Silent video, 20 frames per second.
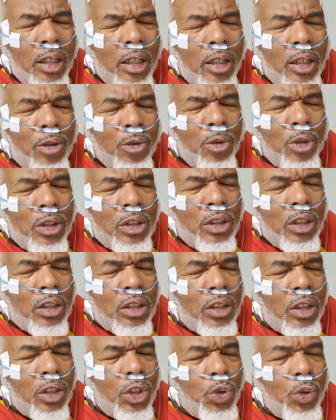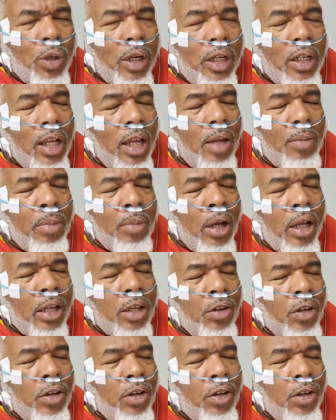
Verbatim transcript: it was just a straight line bike.